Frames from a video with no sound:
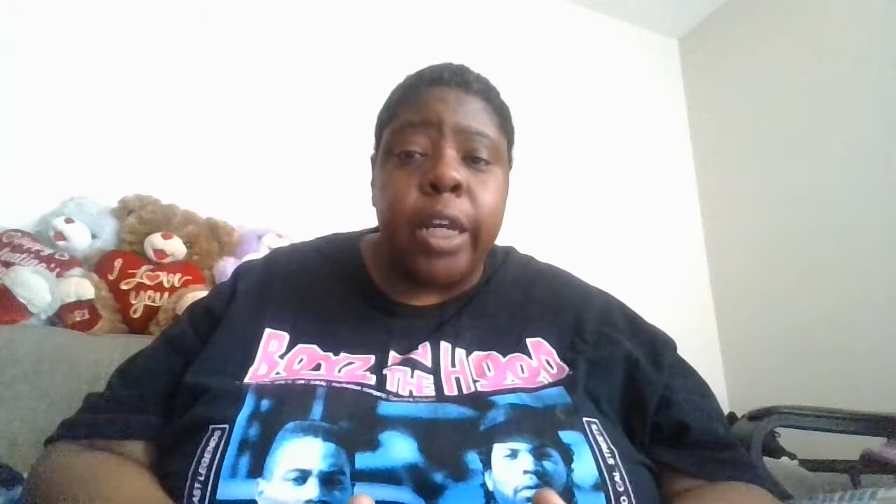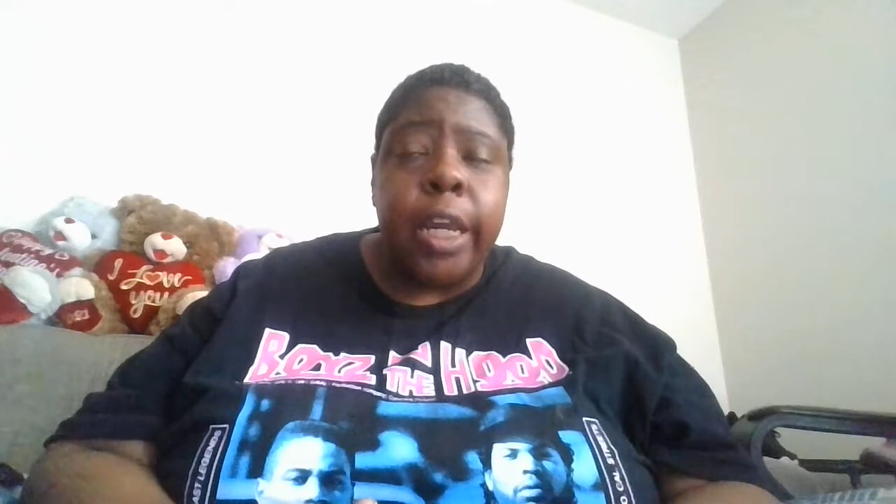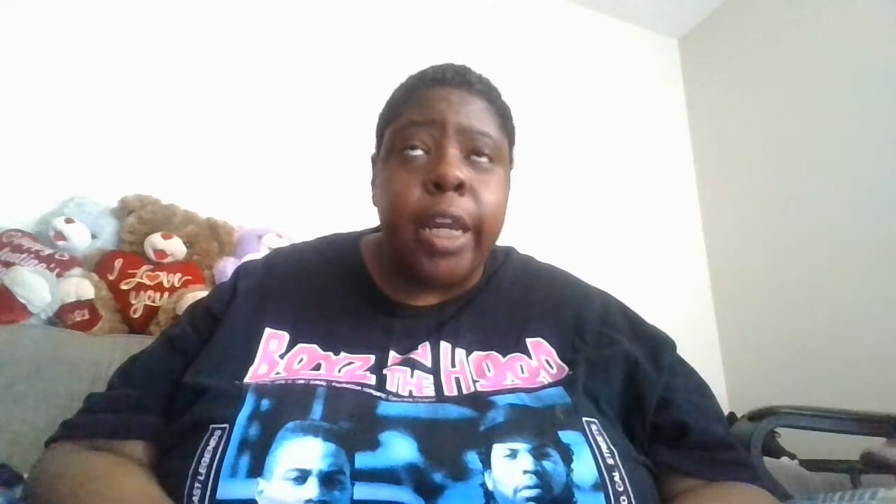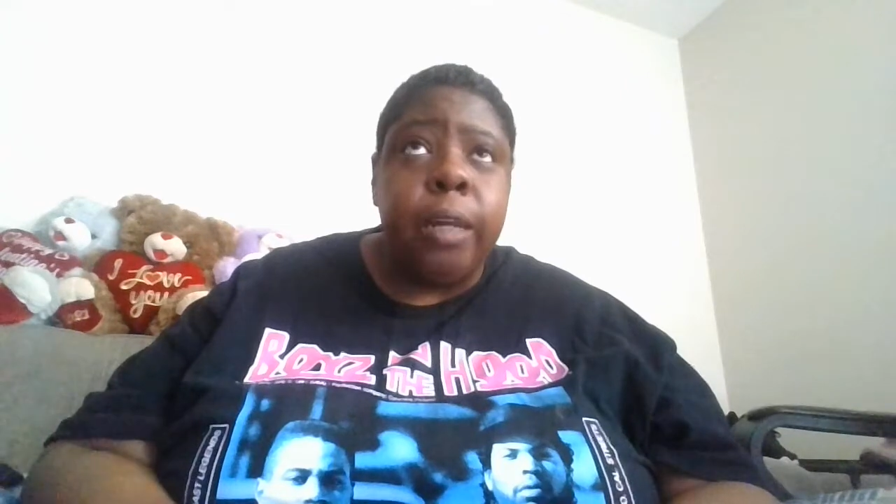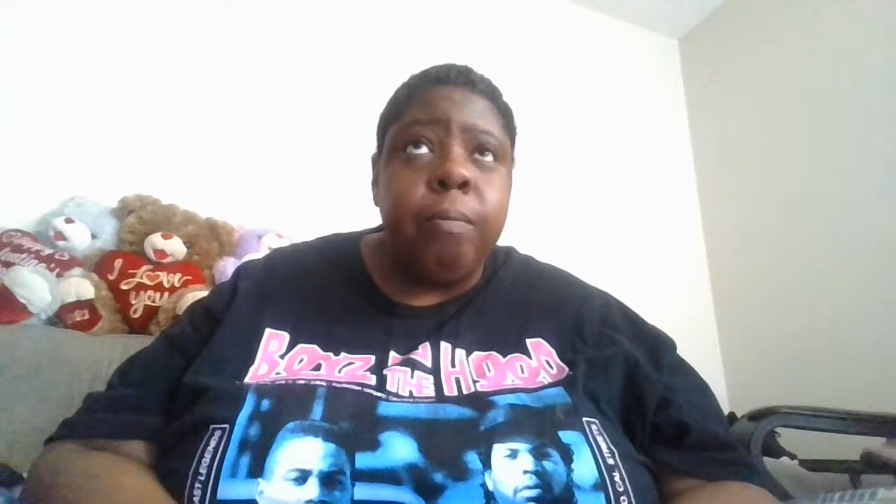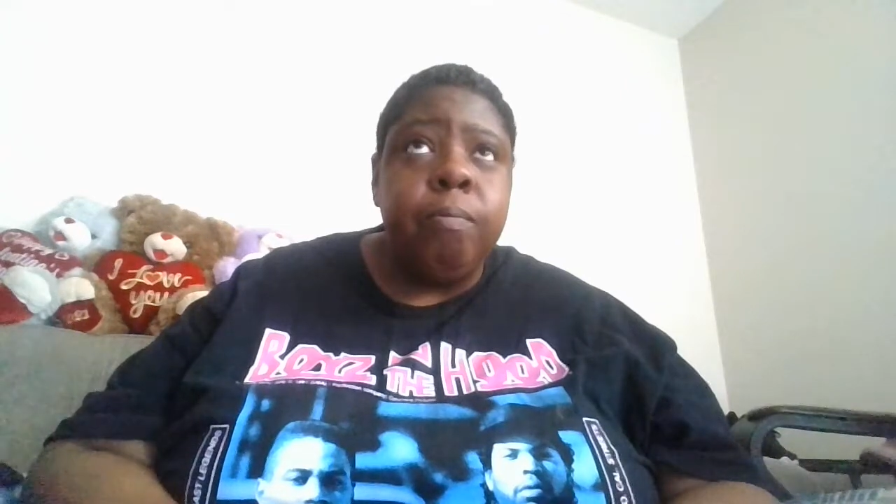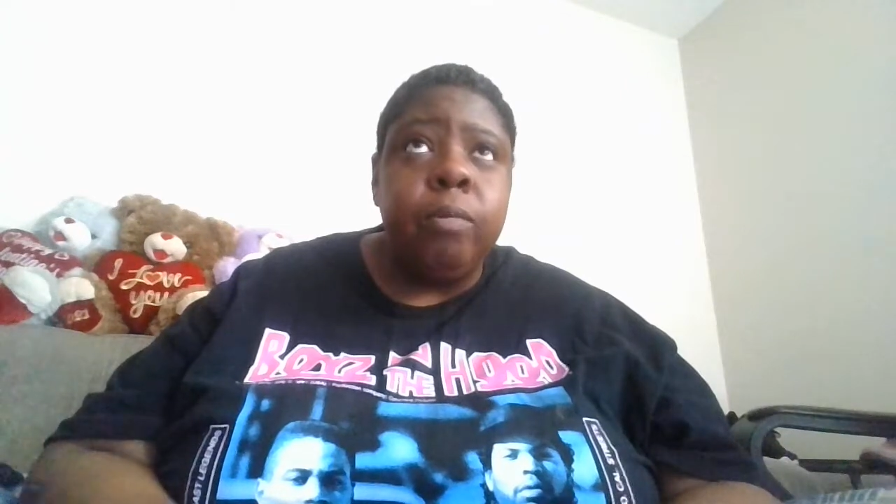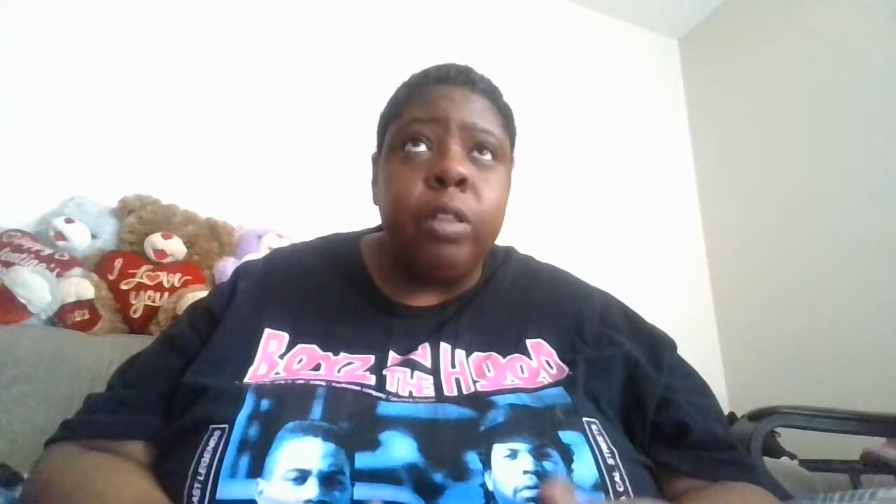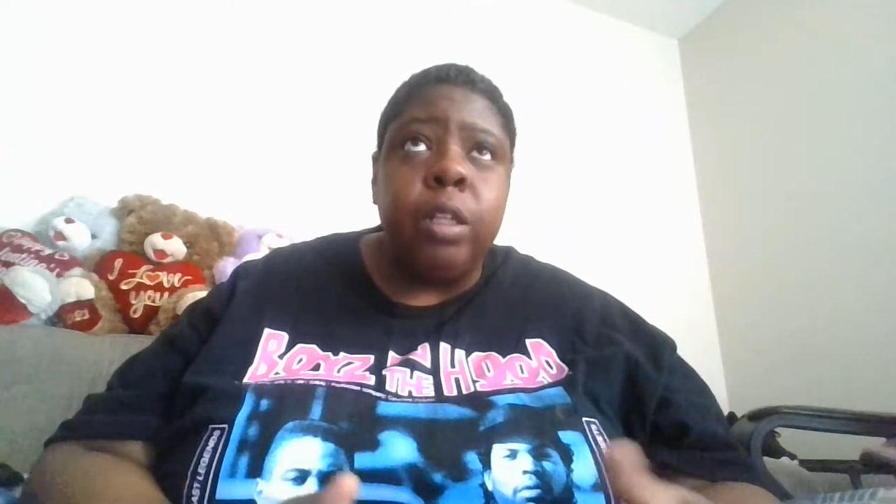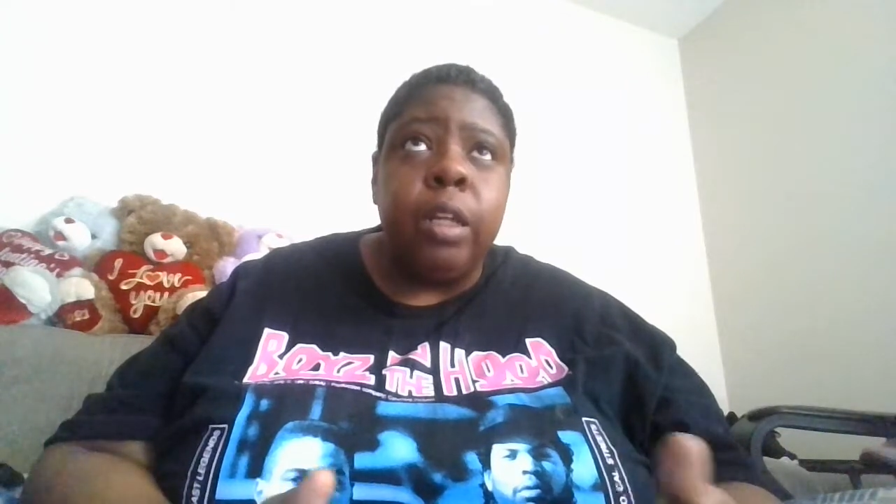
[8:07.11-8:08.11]
game,
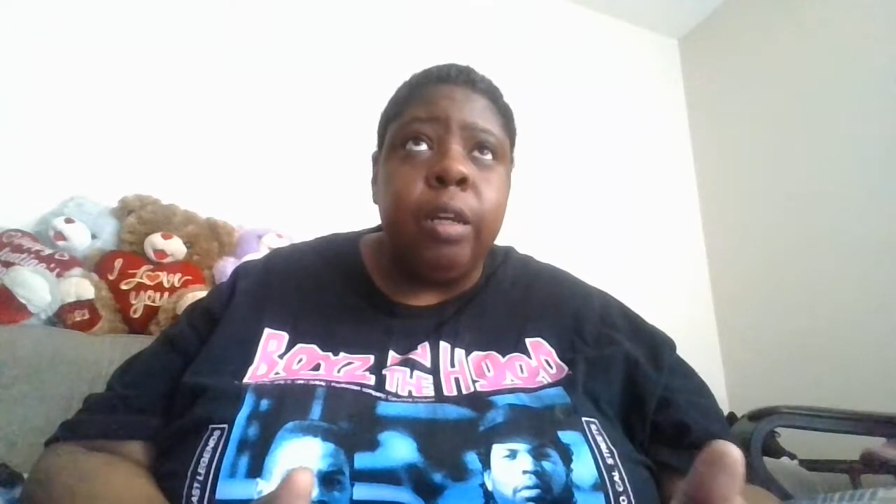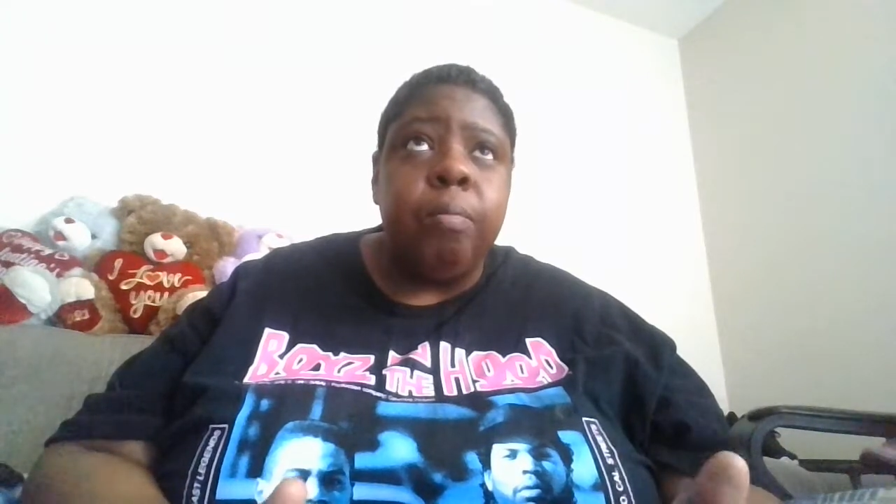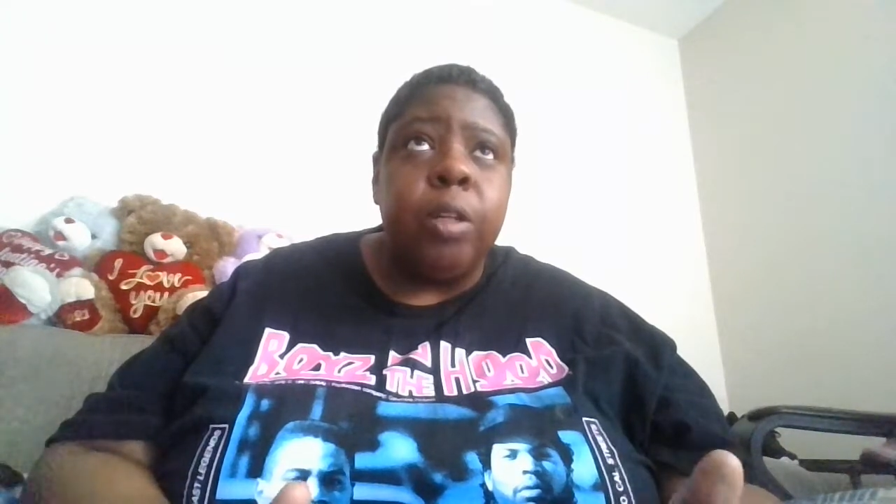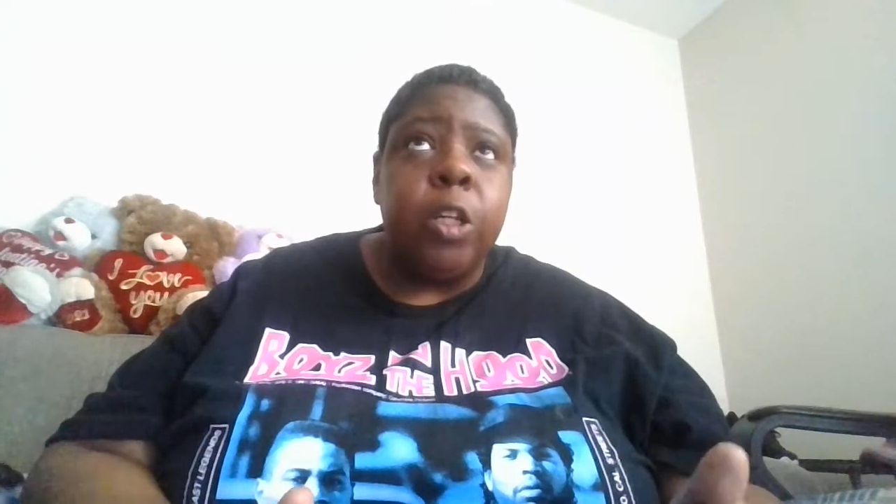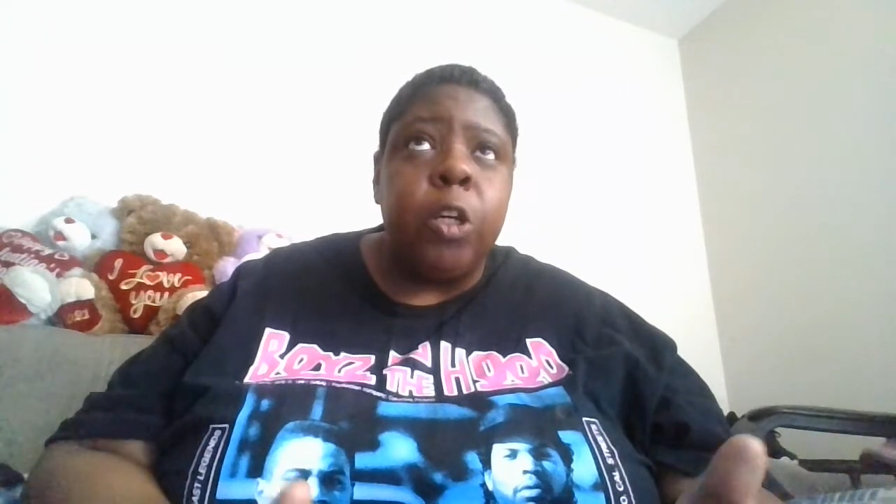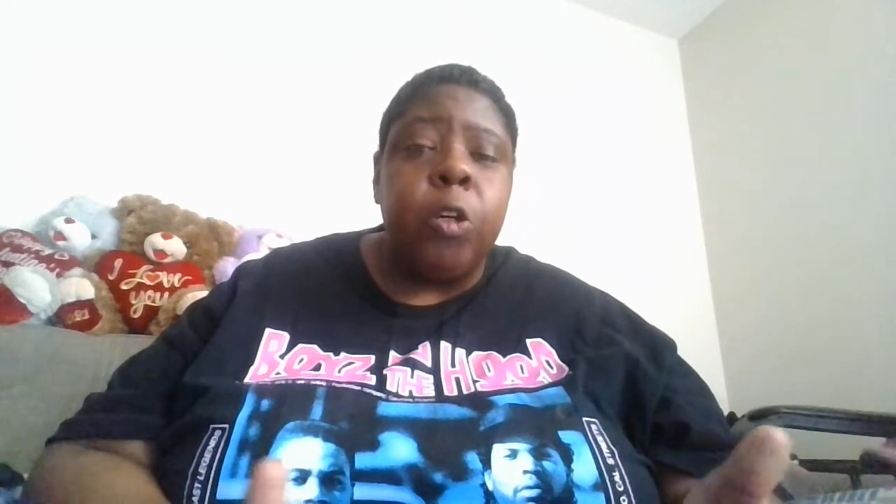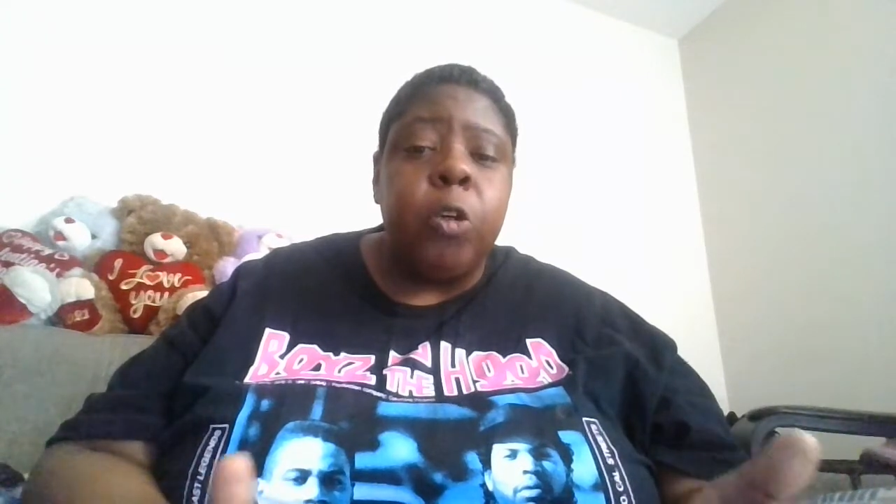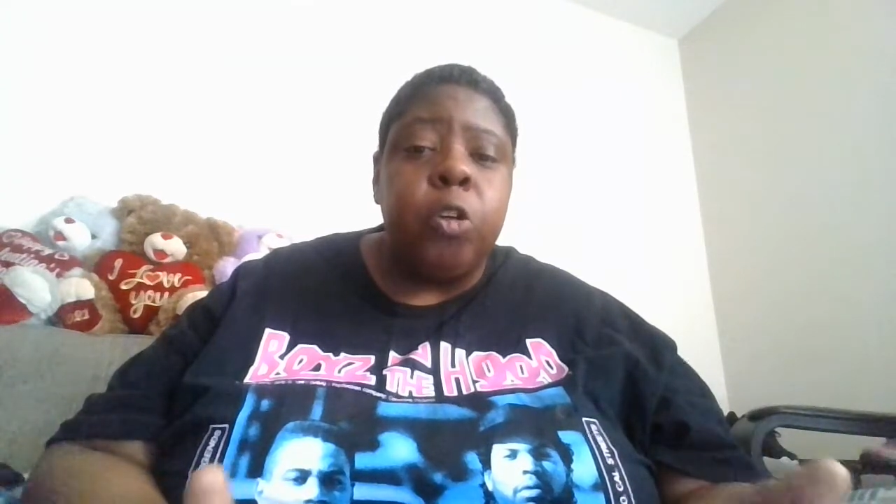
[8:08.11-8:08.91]
let me know.